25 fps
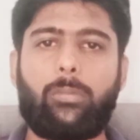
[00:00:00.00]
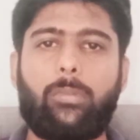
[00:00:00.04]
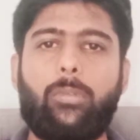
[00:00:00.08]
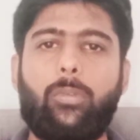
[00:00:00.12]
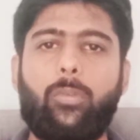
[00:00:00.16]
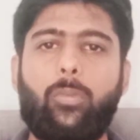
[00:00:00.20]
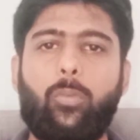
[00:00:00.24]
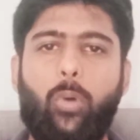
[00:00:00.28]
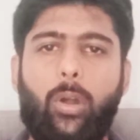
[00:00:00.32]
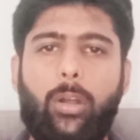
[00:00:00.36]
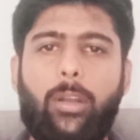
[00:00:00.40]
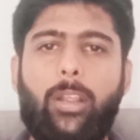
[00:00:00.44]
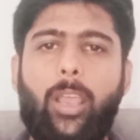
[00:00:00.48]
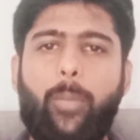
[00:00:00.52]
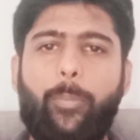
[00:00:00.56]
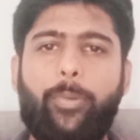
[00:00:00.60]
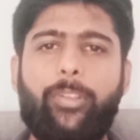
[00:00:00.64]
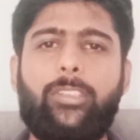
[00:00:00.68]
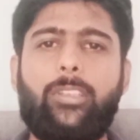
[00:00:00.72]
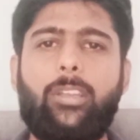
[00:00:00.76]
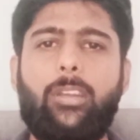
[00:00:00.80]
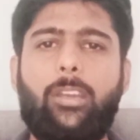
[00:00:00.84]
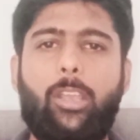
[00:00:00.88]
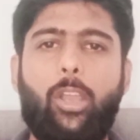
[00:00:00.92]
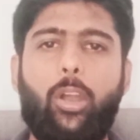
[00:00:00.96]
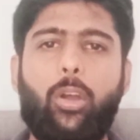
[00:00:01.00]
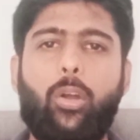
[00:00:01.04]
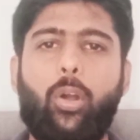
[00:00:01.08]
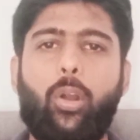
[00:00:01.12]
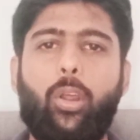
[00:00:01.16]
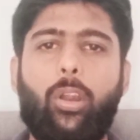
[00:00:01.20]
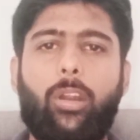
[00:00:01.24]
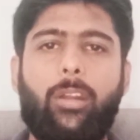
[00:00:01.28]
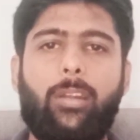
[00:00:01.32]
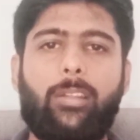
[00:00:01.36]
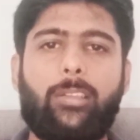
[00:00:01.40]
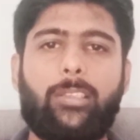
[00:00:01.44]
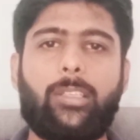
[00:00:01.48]
What happens in
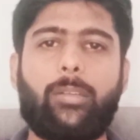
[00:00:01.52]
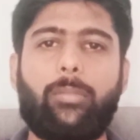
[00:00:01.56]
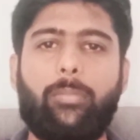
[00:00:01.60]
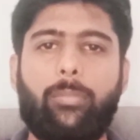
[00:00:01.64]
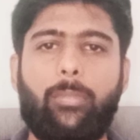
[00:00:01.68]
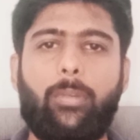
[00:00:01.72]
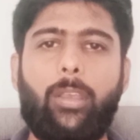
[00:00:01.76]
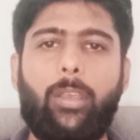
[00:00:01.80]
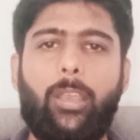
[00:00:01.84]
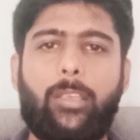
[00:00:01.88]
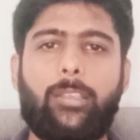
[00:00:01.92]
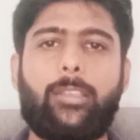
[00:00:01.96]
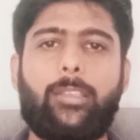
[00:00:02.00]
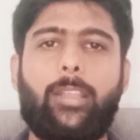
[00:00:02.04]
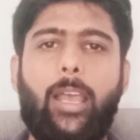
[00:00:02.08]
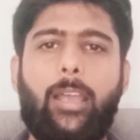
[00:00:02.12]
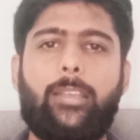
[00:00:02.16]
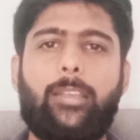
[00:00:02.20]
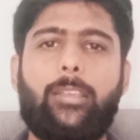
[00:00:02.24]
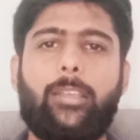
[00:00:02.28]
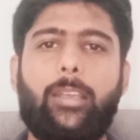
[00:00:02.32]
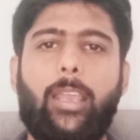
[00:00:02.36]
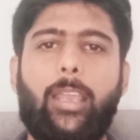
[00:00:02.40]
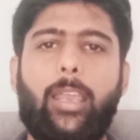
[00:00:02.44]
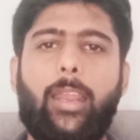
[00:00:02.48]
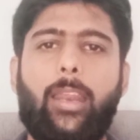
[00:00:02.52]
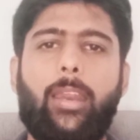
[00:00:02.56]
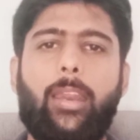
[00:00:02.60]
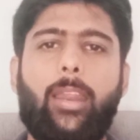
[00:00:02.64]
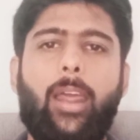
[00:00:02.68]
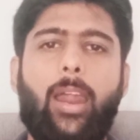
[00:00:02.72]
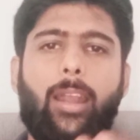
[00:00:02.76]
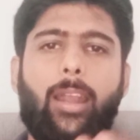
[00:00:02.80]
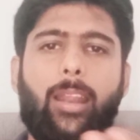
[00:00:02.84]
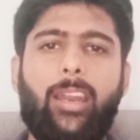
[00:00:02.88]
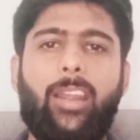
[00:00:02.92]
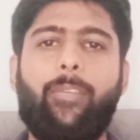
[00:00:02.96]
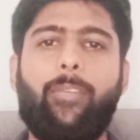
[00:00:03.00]
neocolonialism is that an
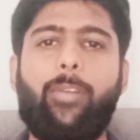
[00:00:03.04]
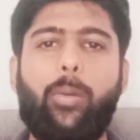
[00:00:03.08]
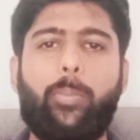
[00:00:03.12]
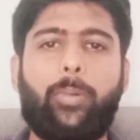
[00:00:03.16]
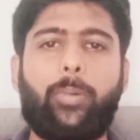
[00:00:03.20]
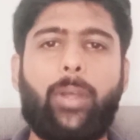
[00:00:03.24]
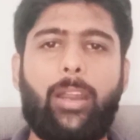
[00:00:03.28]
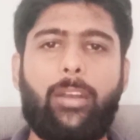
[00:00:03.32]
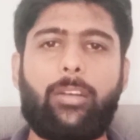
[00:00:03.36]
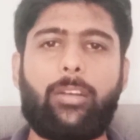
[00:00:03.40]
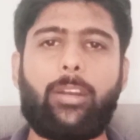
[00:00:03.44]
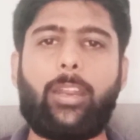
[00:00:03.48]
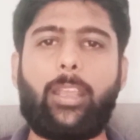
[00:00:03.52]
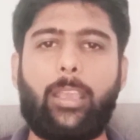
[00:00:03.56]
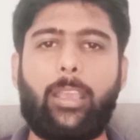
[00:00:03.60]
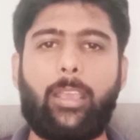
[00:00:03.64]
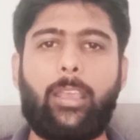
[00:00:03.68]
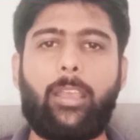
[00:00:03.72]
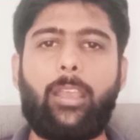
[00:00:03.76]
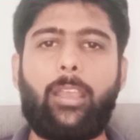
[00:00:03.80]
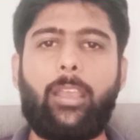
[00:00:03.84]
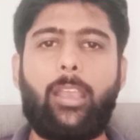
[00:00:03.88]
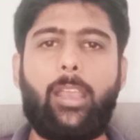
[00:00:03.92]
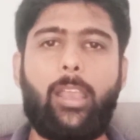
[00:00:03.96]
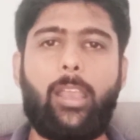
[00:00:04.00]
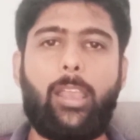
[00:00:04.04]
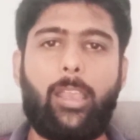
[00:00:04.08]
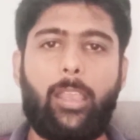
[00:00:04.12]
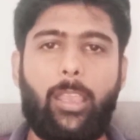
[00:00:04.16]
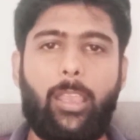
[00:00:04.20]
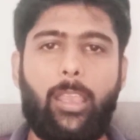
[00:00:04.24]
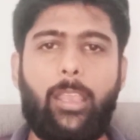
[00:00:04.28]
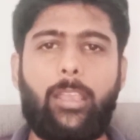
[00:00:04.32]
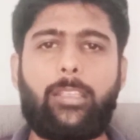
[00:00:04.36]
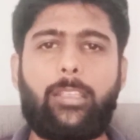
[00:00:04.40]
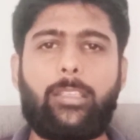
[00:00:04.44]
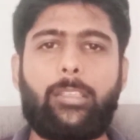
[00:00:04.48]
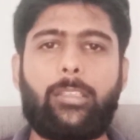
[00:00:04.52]
underdeveloped country
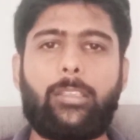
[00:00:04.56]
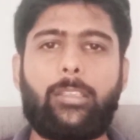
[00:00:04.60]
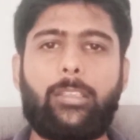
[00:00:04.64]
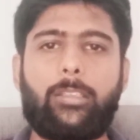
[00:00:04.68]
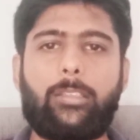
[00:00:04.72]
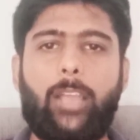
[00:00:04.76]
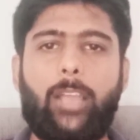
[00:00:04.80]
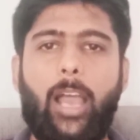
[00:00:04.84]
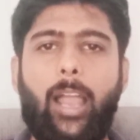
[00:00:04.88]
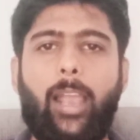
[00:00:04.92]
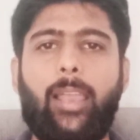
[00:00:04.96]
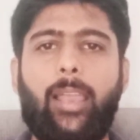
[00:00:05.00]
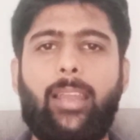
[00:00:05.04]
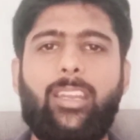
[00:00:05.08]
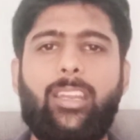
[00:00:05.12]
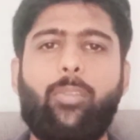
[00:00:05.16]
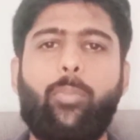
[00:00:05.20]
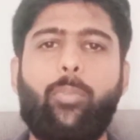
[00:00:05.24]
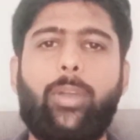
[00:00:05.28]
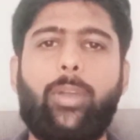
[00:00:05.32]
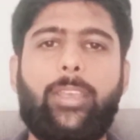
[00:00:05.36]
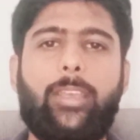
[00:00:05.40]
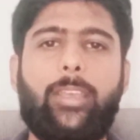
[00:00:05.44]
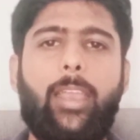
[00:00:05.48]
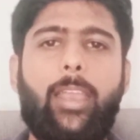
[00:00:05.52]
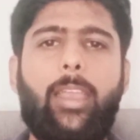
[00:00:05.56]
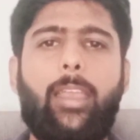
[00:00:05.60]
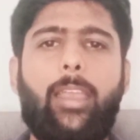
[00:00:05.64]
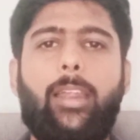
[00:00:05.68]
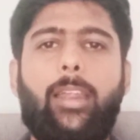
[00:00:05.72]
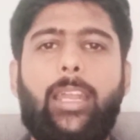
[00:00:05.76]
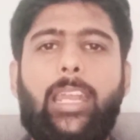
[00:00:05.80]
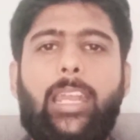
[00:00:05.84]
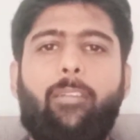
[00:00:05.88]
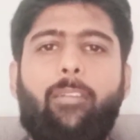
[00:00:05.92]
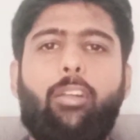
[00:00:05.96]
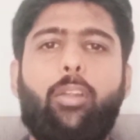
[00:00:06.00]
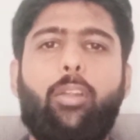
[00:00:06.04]
is targeted by a
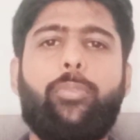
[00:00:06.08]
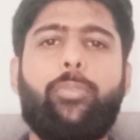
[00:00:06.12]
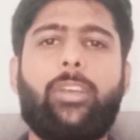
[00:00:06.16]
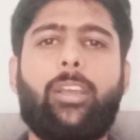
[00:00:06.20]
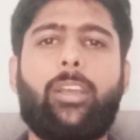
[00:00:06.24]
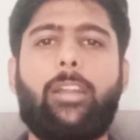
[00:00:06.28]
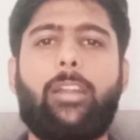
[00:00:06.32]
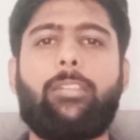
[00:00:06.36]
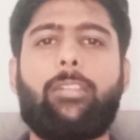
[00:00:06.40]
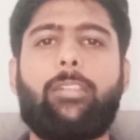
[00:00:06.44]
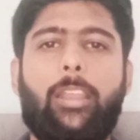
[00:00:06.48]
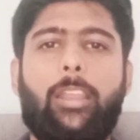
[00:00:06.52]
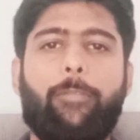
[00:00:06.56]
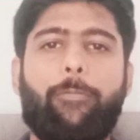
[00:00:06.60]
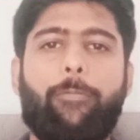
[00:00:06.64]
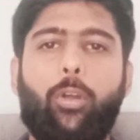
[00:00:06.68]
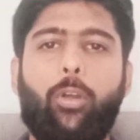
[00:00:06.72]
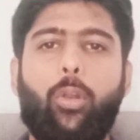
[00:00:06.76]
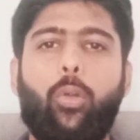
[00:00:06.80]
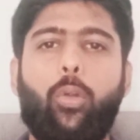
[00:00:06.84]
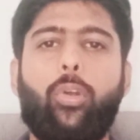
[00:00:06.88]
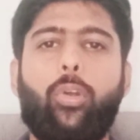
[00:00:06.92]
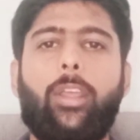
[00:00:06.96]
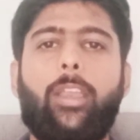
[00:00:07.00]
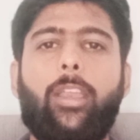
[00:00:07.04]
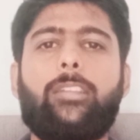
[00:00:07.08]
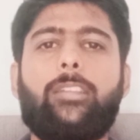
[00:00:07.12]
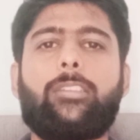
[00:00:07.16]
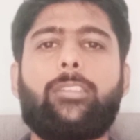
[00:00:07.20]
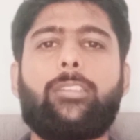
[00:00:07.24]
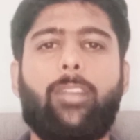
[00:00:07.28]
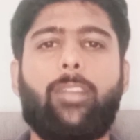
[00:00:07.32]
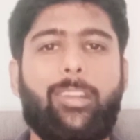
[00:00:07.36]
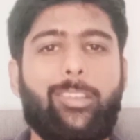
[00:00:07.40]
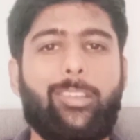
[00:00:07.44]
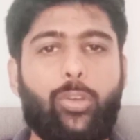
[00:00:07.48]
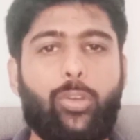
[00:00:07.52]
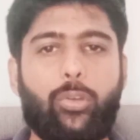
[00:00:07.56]
developed country for looting
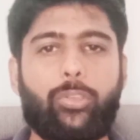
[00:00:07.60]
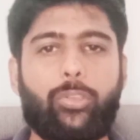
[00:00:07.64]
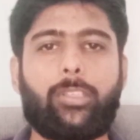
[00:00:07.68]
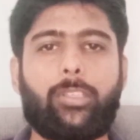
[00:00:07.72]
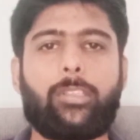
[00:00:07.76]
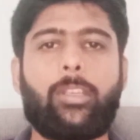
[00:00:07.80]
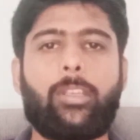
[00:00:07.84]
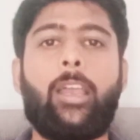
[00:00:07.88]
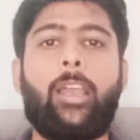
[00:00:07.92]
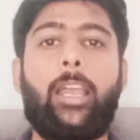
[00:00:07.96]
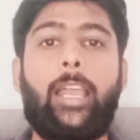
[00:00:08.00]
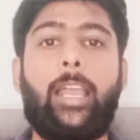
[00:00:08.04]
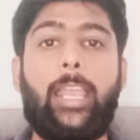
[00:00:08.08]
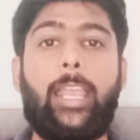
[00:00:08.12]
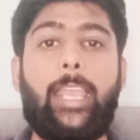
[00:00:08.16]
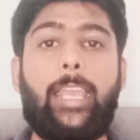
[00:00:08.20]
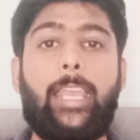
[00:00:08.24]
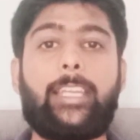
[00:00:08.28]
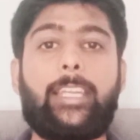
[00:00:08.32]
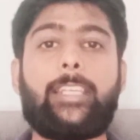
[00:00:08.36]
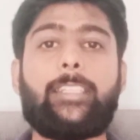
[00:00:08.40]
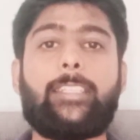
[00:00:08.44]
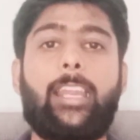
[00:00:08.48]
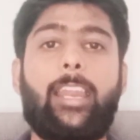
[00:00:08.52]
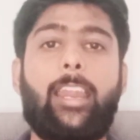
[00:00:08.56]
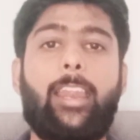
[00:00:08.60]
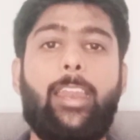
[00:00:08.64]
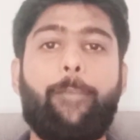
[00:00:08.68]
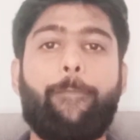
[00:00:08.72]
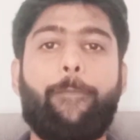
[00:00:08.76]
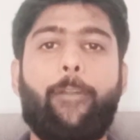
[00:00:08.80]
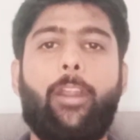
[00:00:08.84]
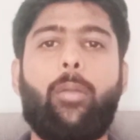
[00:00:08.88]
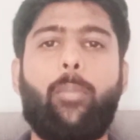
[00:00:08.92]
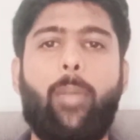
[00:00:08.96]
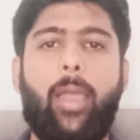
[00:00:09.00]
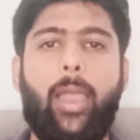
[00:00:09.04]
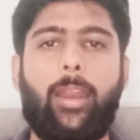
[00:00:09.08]
its resources. It is in a
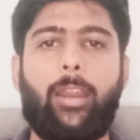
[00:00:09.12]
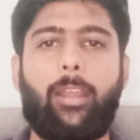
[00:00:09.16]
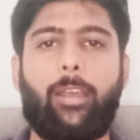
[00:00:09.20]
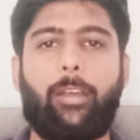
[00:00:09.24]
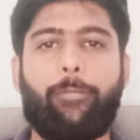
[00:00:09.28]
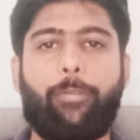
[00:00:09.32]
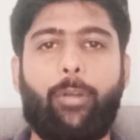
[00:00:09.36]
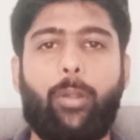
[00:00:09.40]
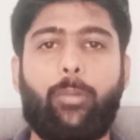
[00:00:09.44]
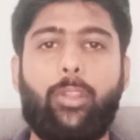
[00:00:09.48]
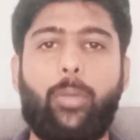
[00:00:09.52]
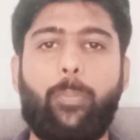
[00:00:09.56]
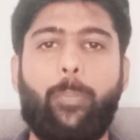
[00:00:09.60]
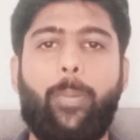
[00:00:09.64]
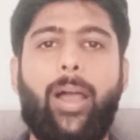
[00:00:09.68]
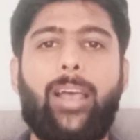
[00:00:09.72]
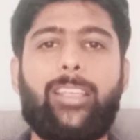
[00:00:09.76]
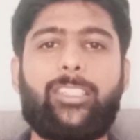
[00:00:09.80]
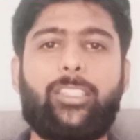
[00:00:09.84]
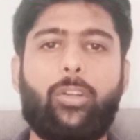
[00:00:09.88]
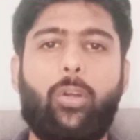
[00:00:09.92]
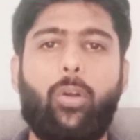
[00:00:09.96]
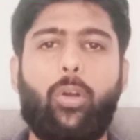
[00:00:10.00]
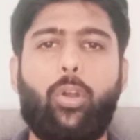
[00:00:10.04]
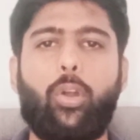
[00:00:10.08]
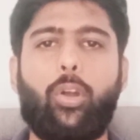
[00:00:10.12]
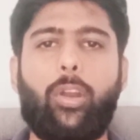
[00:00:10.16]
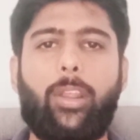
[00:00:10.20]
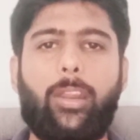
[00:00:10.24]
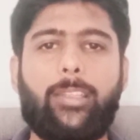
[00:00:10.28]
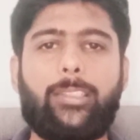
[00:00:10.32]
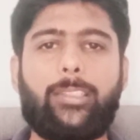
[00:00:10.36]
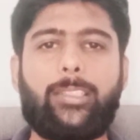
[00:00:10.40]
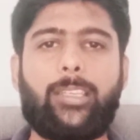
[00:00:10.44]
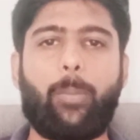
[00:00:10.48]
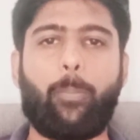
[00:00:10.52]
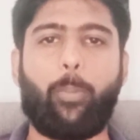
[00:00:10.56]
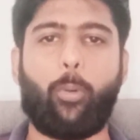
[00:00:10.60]
different manner from the past
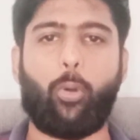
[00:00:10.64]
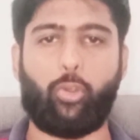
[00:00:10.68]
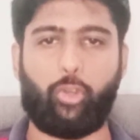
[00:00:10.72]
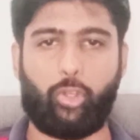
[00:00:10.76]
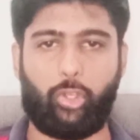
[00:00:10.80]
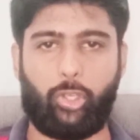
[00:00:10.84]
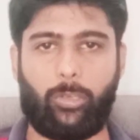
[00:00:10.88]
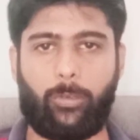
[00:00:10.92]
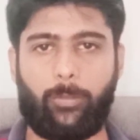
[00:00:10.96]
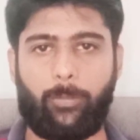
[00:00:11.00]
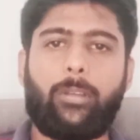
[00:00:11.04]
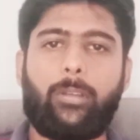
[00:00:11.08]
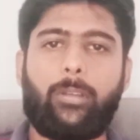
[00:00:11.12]
colonialist approach.